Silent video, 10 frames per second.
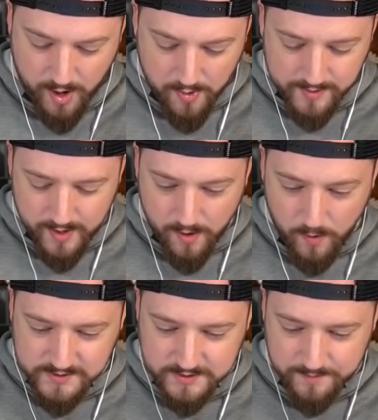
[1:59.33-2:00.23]
Oh no,
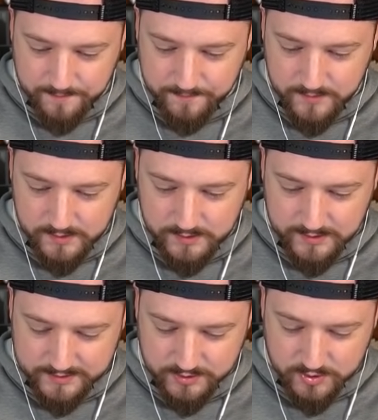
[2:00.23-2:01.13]
it's a
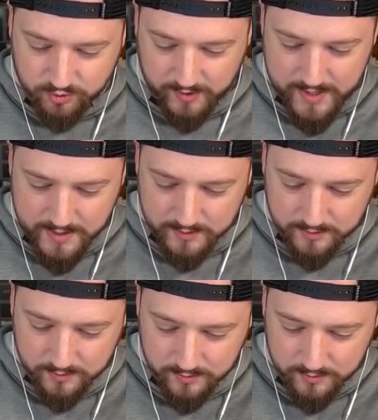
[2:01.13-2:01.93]
Electric Dragon.